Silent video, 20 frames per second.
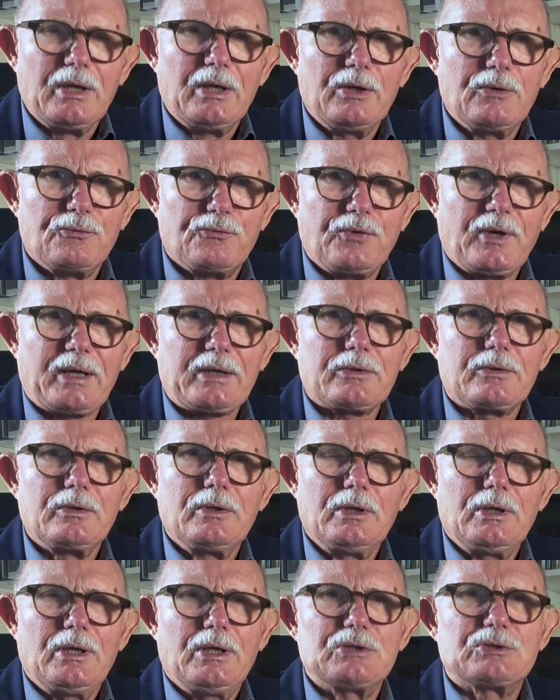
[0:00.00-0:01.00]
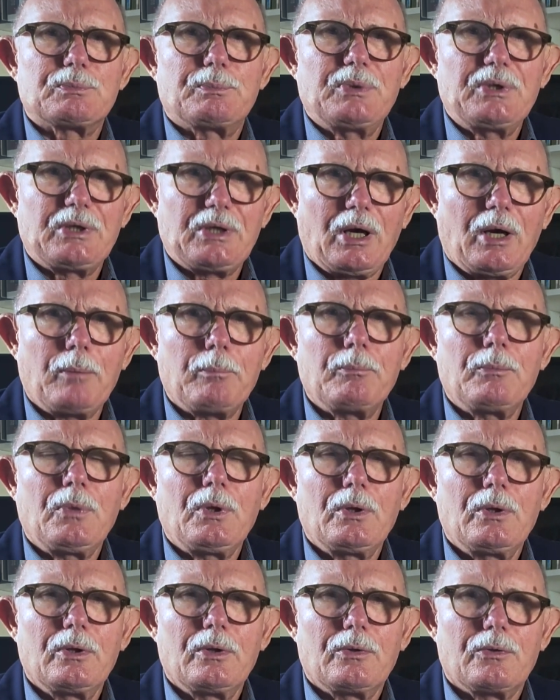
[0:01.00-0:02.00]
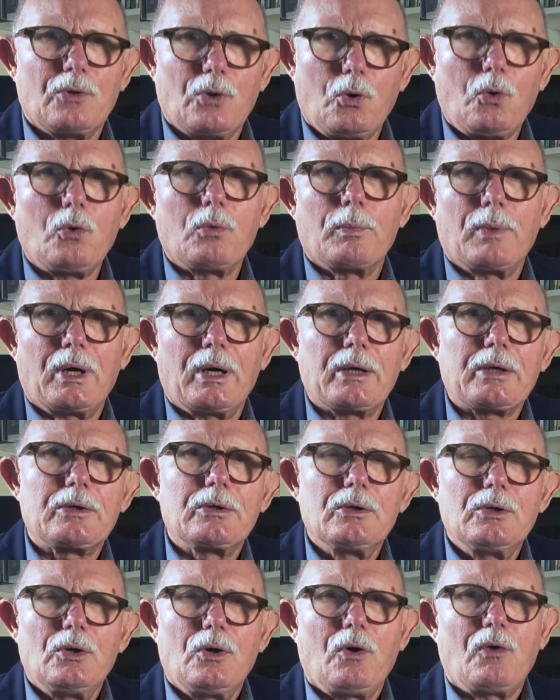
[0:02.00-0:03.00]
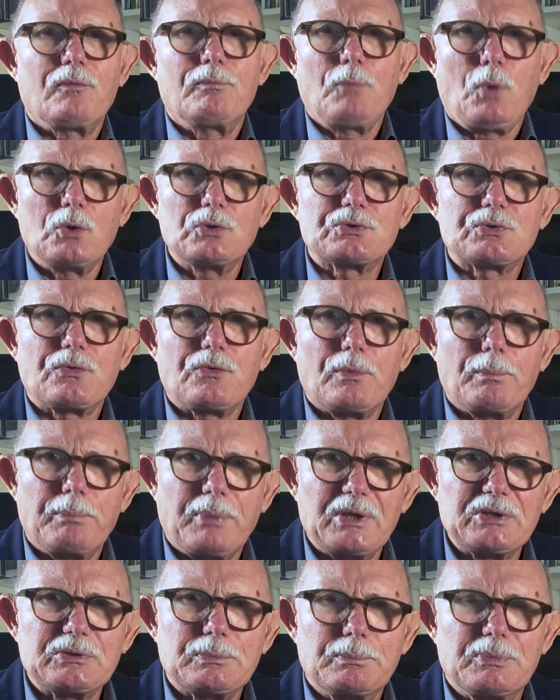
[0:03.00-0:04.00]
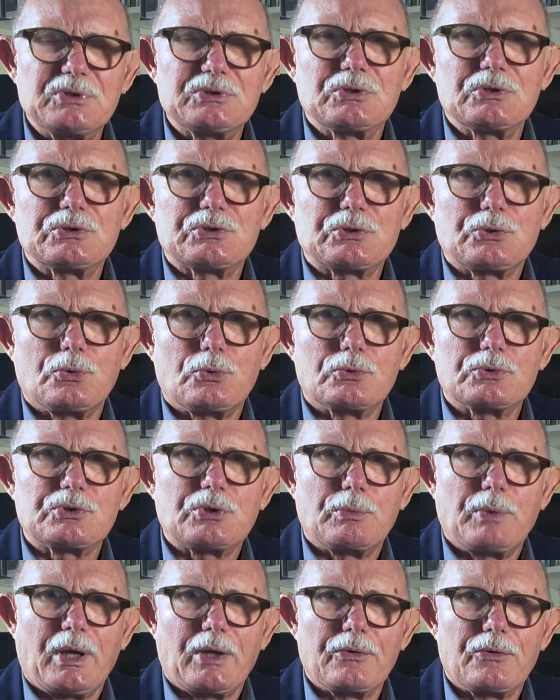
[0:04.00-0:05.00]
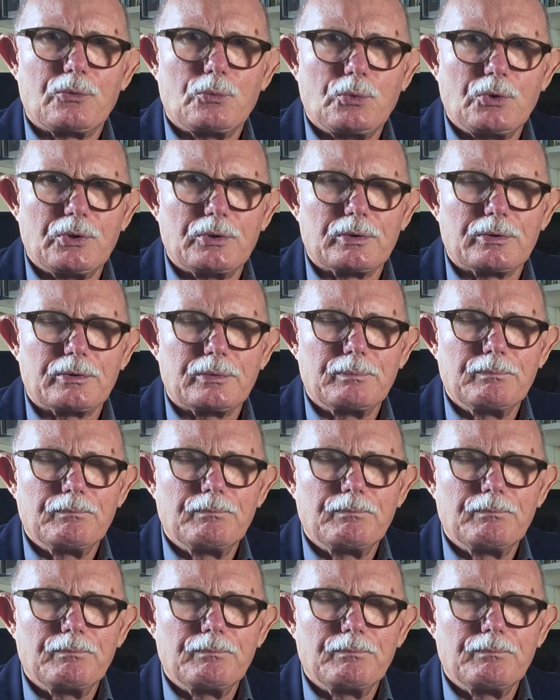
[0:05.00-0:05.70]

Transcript: In fact, it's become the hallmark of most of the best business schools around the world.